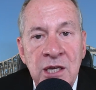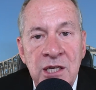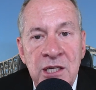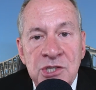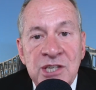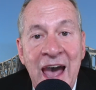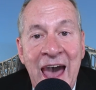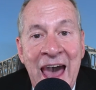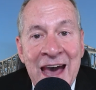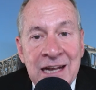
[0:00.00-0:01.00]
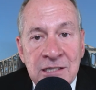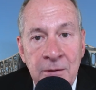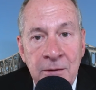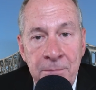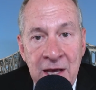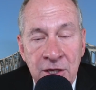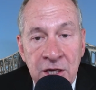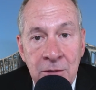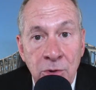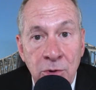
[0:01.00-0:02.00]
is at
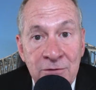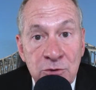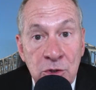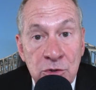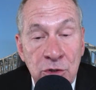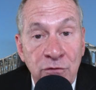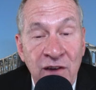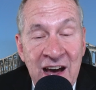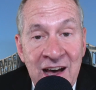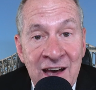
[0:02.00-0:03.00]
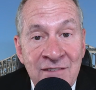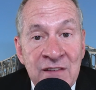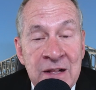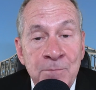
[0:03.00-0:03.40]
Pelican Brief 225.